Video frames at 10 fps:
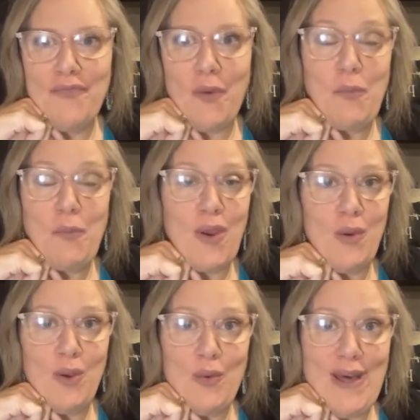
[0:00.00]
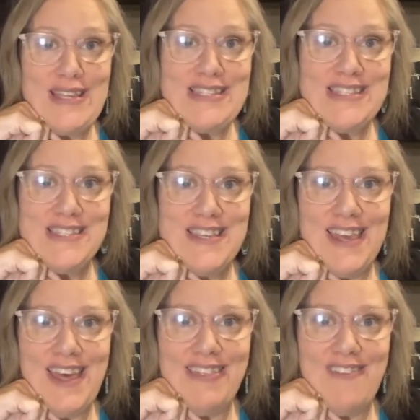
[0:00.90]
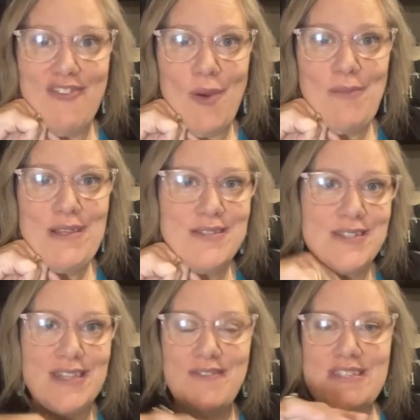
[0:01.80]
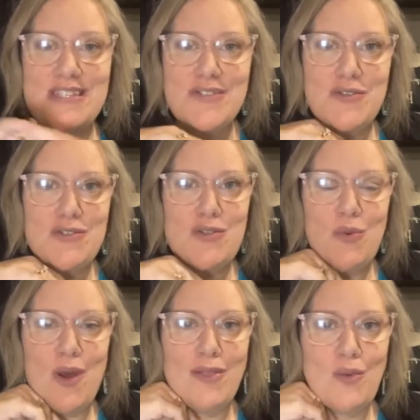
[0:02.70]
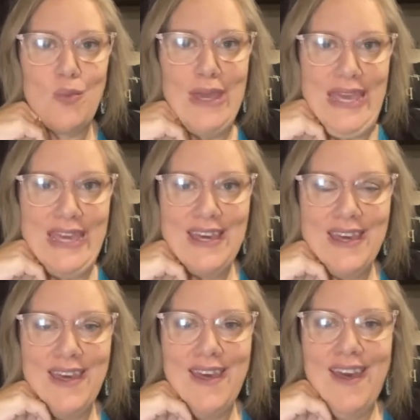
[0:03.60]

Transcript: from prayer requests from the Diva Sisters throughout the week.